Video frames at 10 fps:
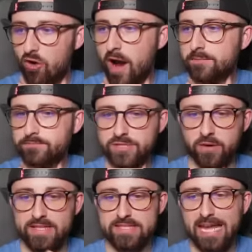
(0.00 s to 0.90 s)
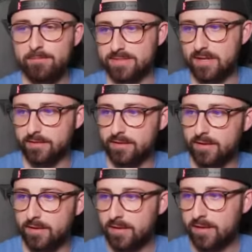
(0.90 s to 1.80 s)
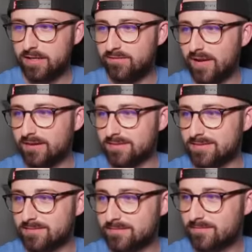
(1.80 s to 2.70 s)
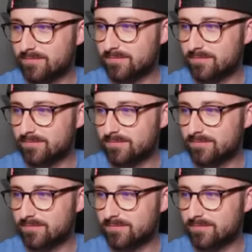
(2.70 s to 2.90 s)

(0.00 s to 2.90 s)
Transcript: Right, so that's keepers done. Defenders.